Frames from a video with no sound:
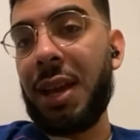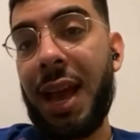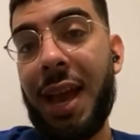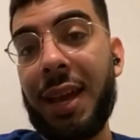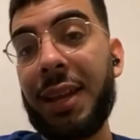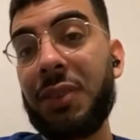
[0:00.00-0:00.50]

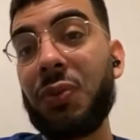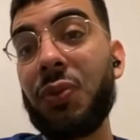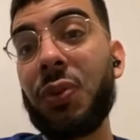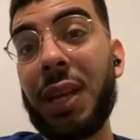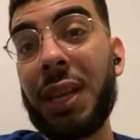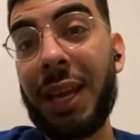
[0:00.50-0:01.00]
and it's
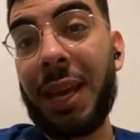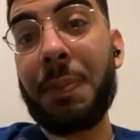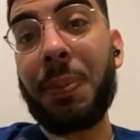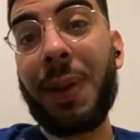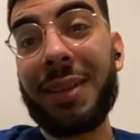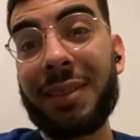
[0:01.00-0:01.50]
really
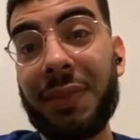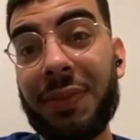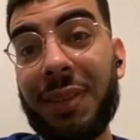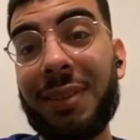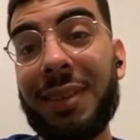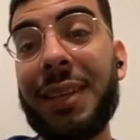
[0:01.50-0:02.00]
impressive
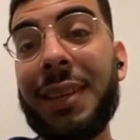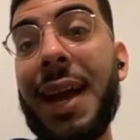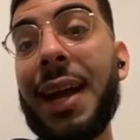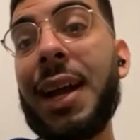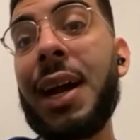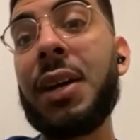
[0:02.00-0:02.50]
to see
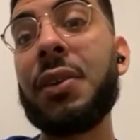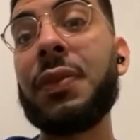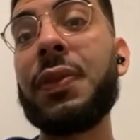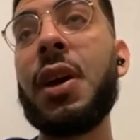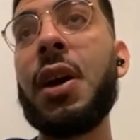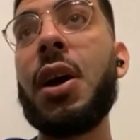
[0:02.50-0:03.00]
that kind of
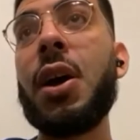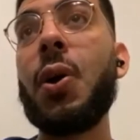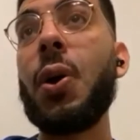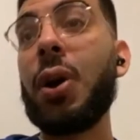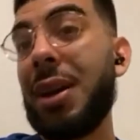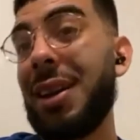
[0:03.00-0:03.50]

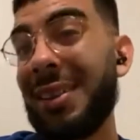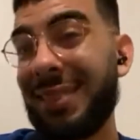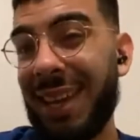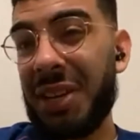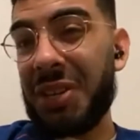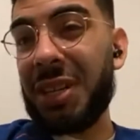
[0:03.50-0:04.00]

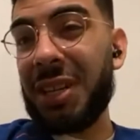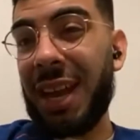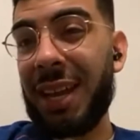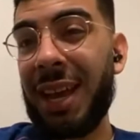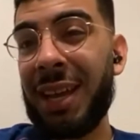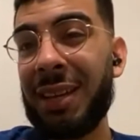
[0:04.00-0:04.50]
organization
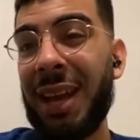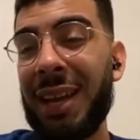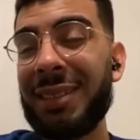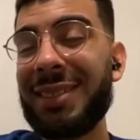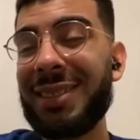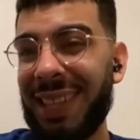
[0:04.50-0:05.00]

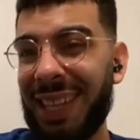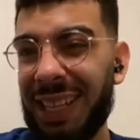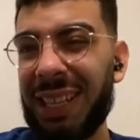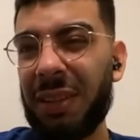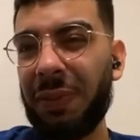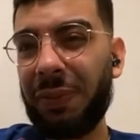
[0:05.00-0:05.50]
and
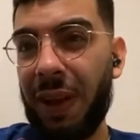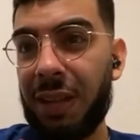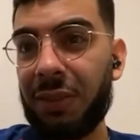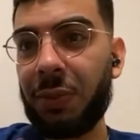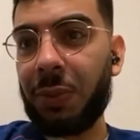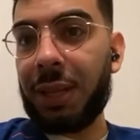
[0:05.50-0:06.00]
steely
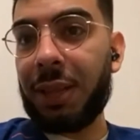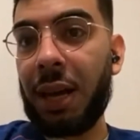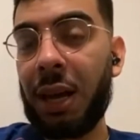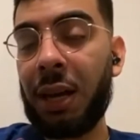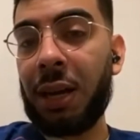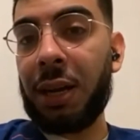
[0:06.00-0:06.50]
defense with
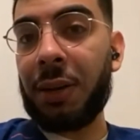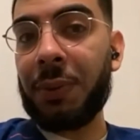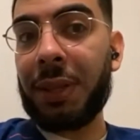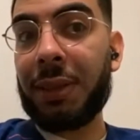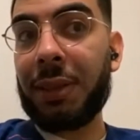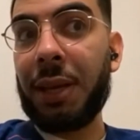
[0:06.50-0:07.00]

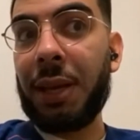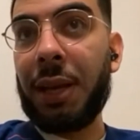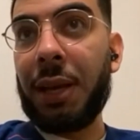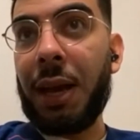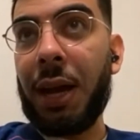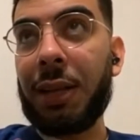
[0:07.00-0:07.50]

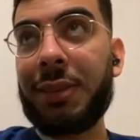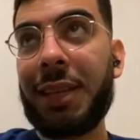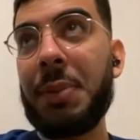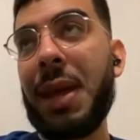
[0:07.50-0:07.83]
a team